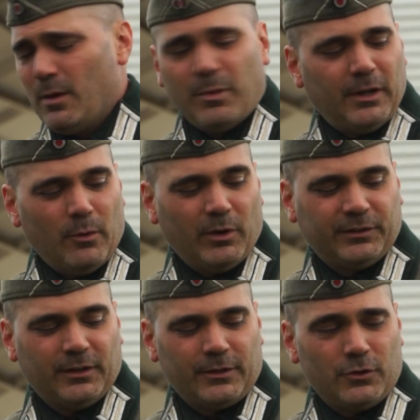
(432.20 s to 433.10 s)
But it
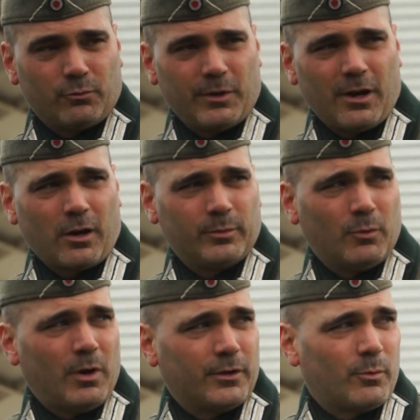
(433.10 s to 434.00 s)
wasn't like you rearmed
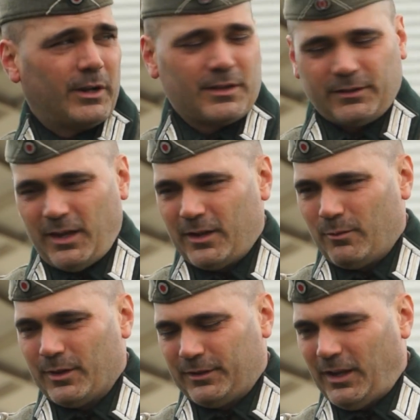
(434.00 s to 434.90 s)
it while you're waiting
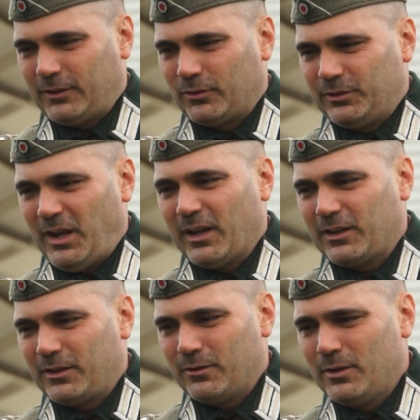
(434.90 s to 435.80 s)
while the tanks are
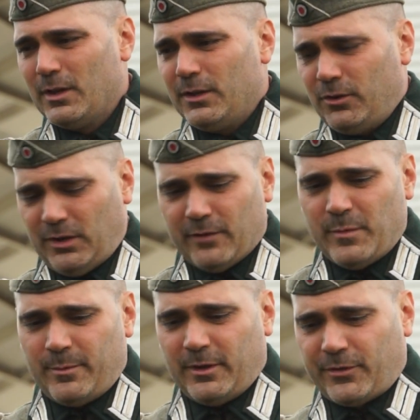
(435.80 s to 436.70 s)
attacking you. You'd have
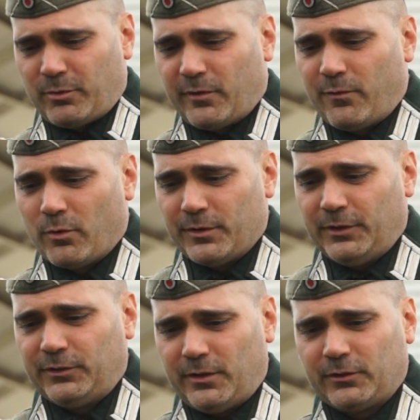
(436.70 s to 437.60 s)
maybe 3 or 4 of
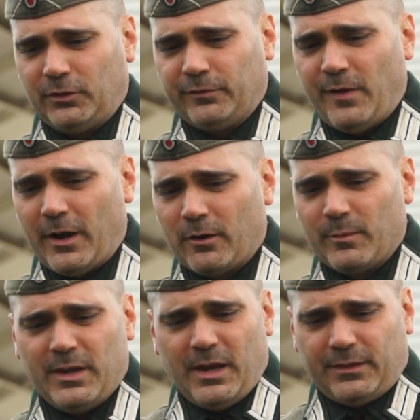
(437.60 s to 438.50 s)
these. You'd fire them
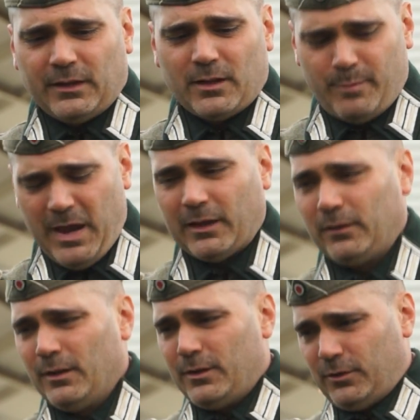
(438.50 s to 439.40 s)
at the end of the
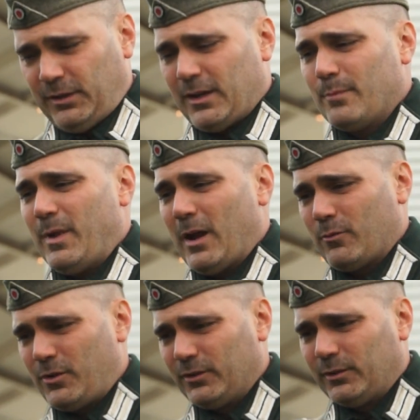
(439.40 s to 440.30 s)
battle. You'd take them back
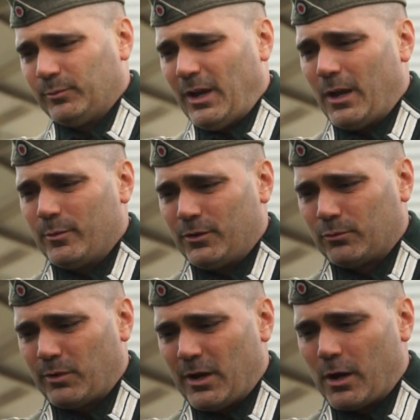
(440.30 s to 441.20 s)
when you had some time, and you'd
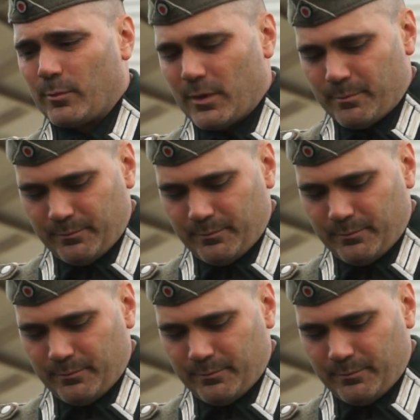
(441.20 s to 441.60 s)
rearm them.